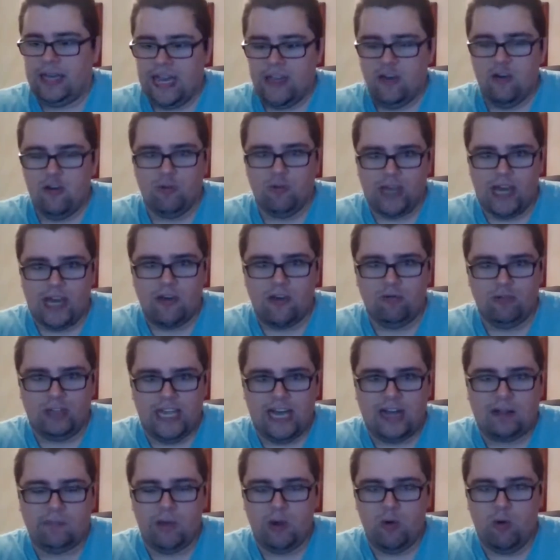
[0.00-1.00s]
can you can you
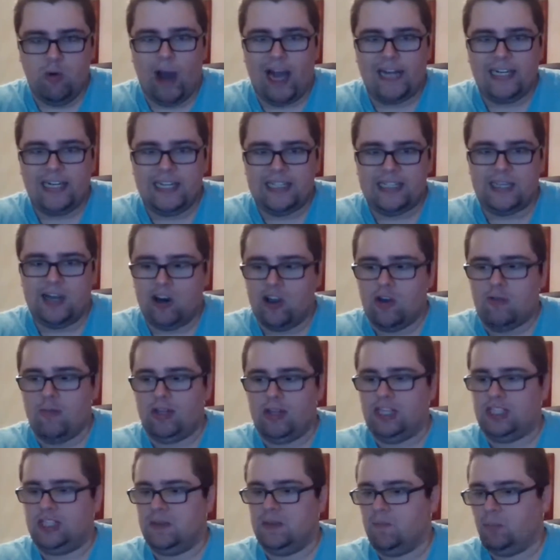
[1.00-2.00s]
tell me why this
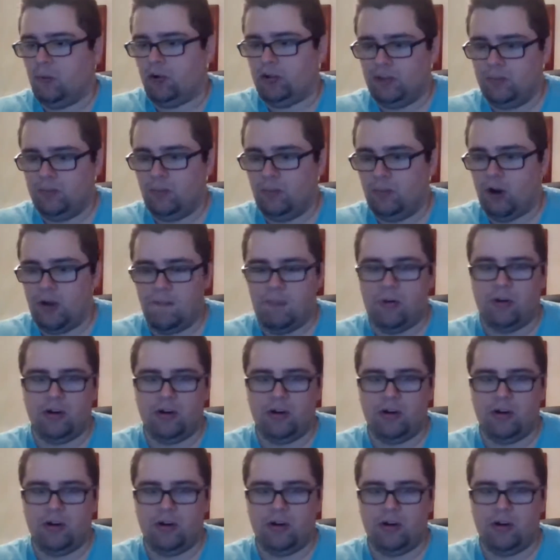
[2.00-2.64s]
argument is important more